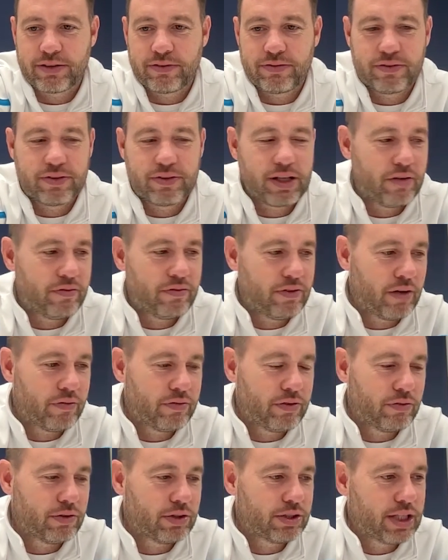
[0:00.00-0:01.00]
I've
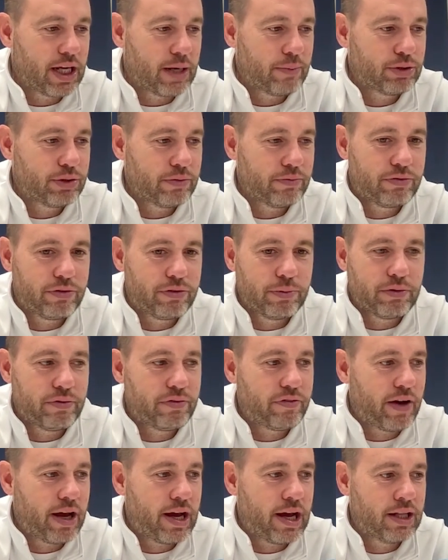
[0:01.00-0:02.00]
loved the reception from the
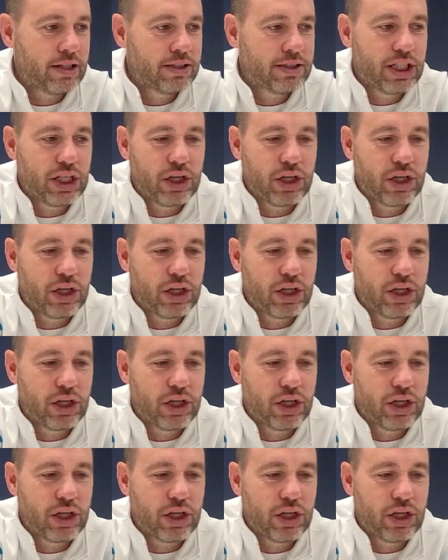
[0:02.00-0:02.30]
fans,